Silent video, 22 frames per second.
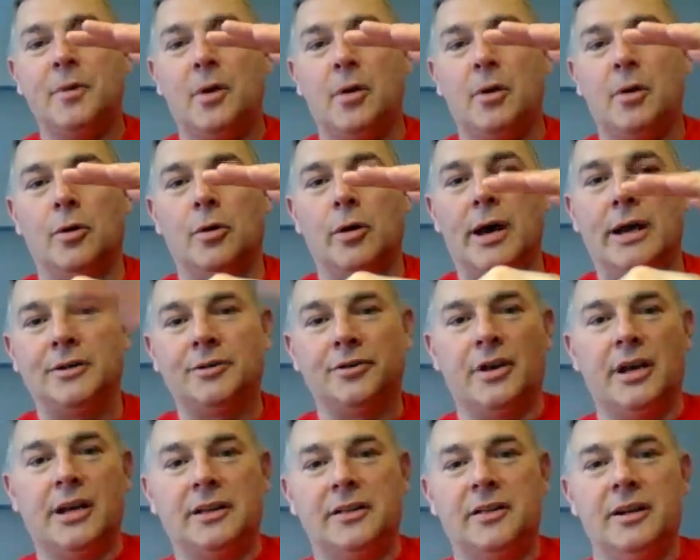her legs
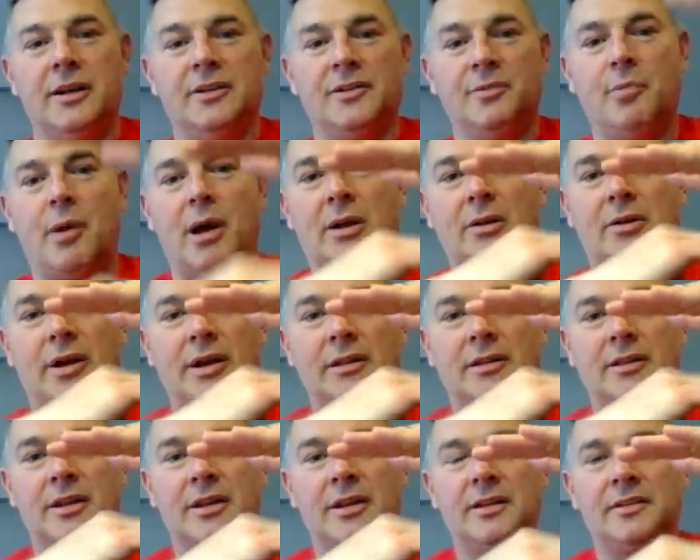like this, mine are
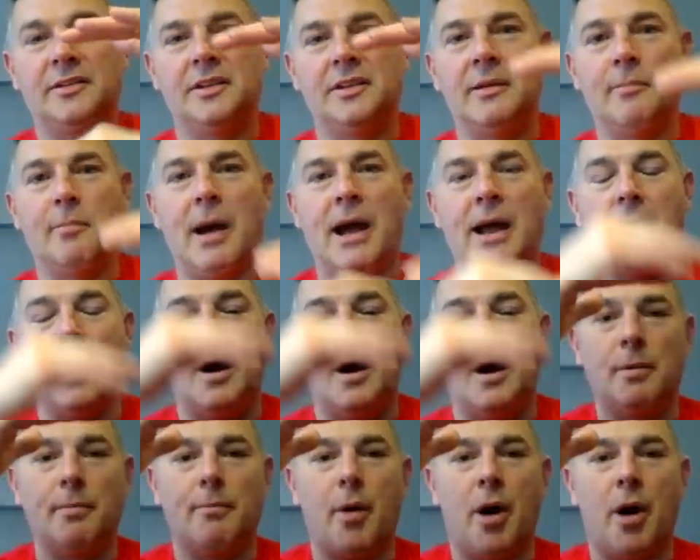like this, and then my
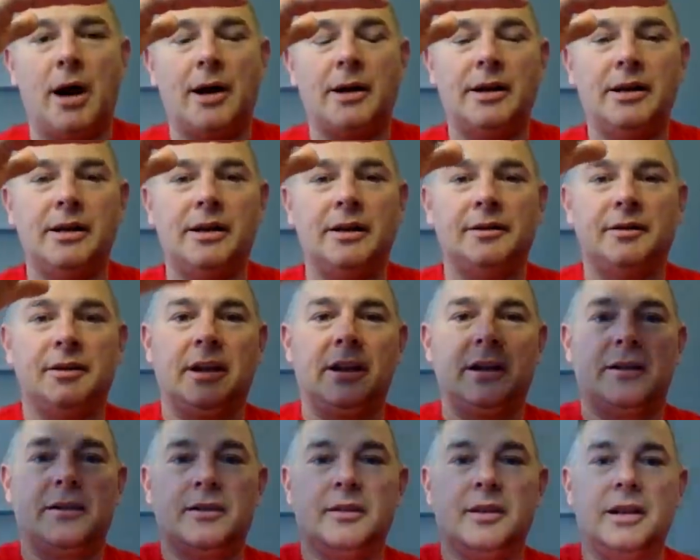upper body is
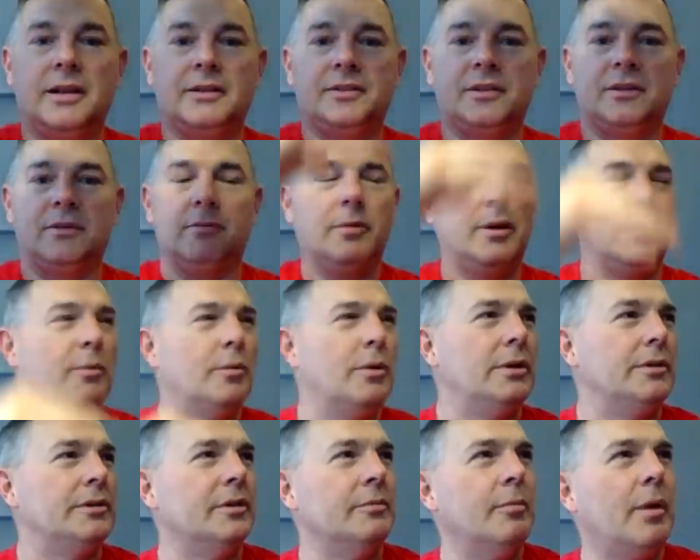like this. What
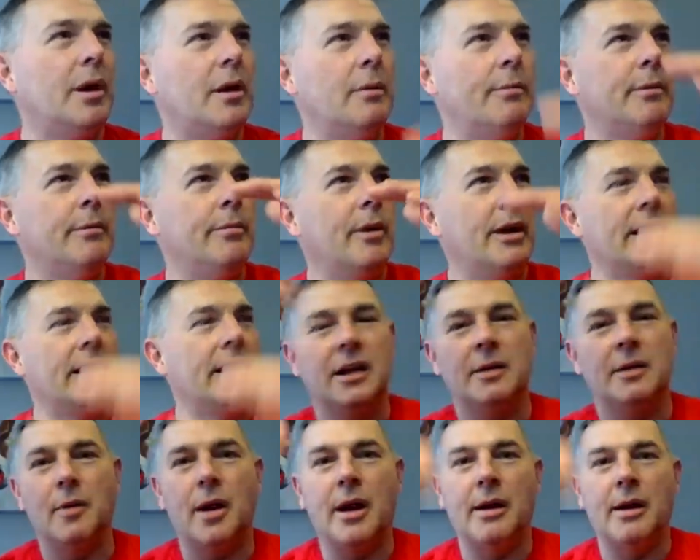was it? My upper body? I
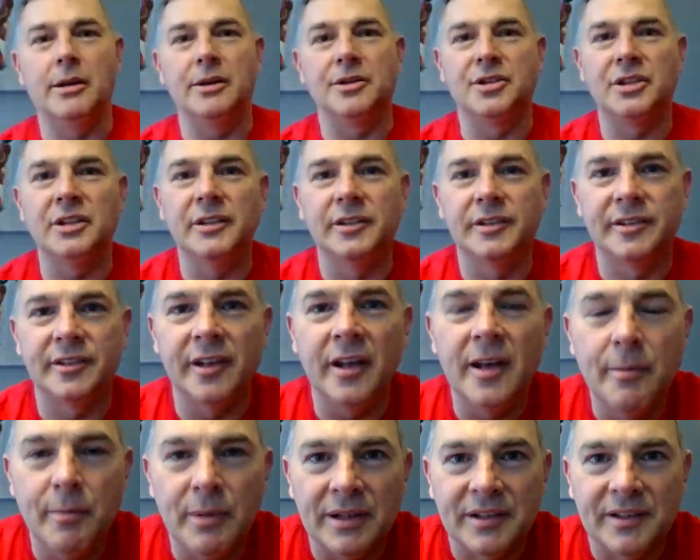can't remember how it is. She's
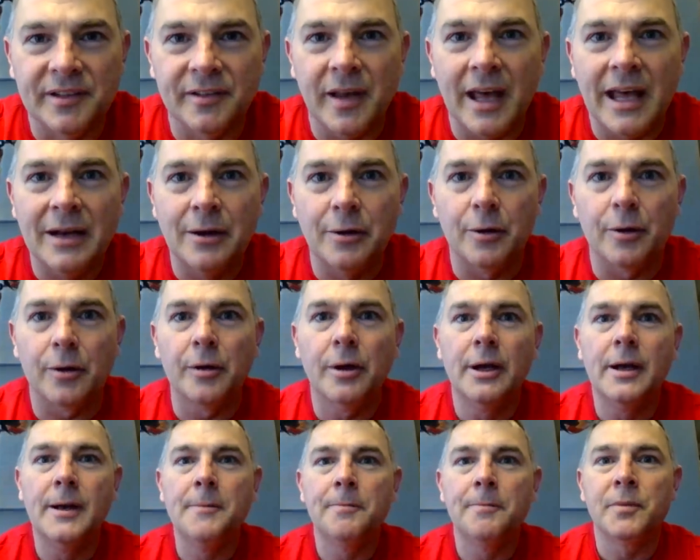slim and slender
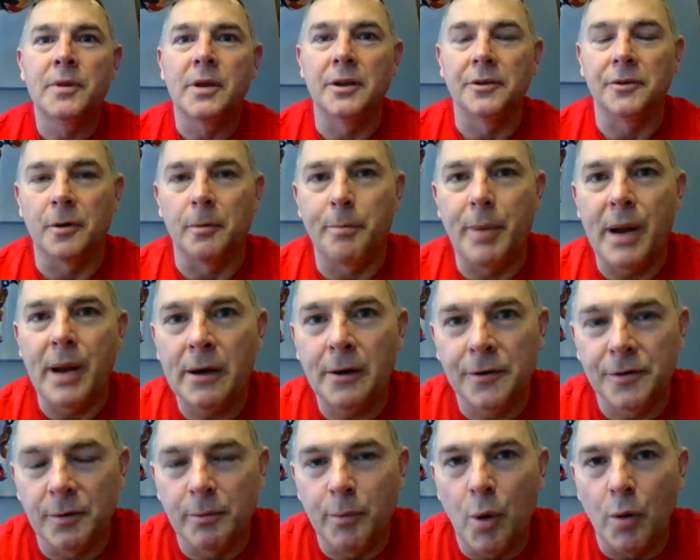because her
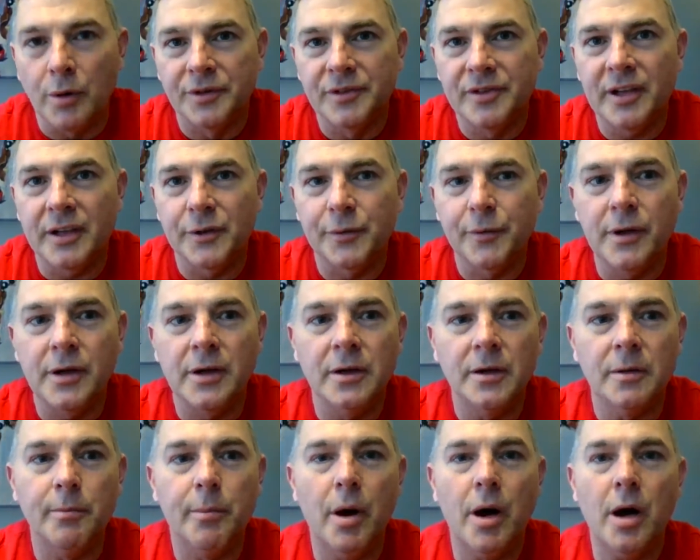parents are both six feet
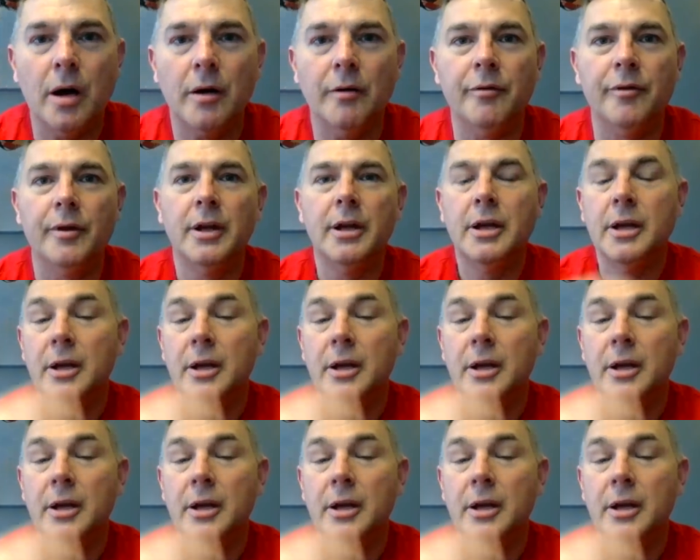and above,